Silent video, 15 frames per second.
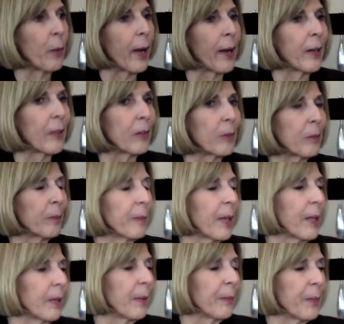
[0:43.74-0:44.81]
Our
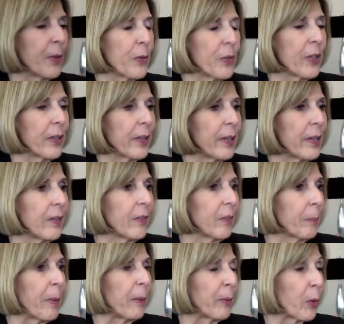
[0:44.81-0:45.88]
Utilities
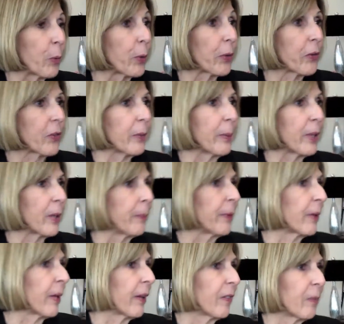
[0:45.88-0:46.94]
Public Works
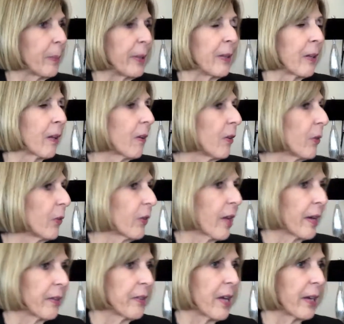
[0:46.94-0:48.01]
Department has been in close
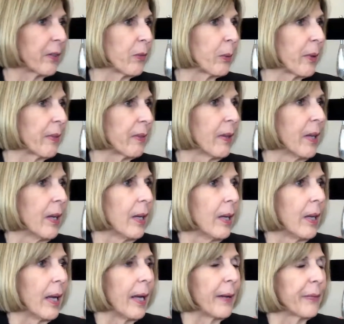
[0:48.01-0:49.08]
contact with
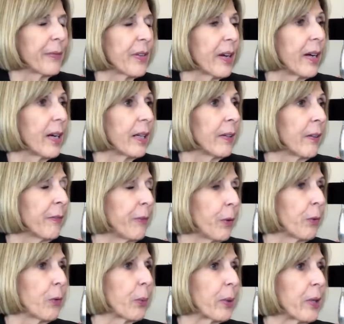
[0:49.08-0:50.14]
FDOT and the
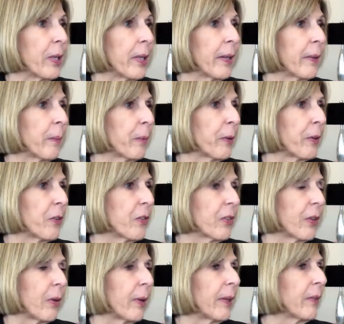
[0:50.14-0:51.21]
folks working on the bridge,
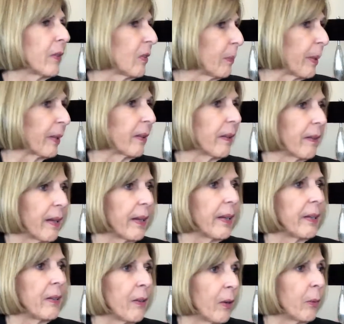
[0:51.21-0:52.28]
so I suspect that
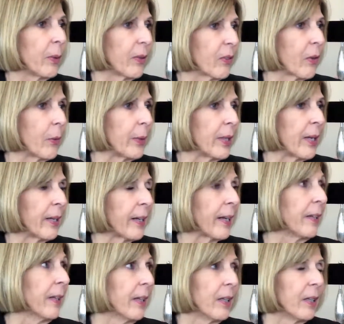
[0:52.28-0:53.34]
they know what's going on. I
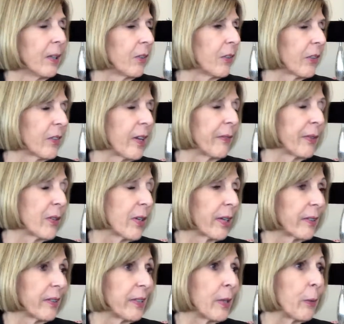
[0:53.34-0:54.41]
just haven't
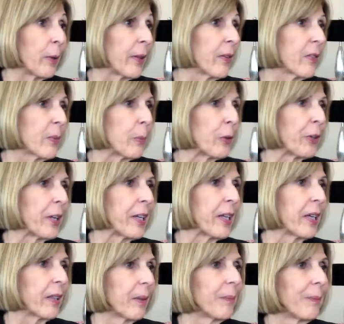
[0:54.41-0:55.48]
talked to anyone this morning
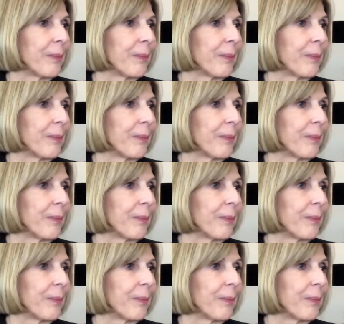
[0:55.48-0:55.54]
yet.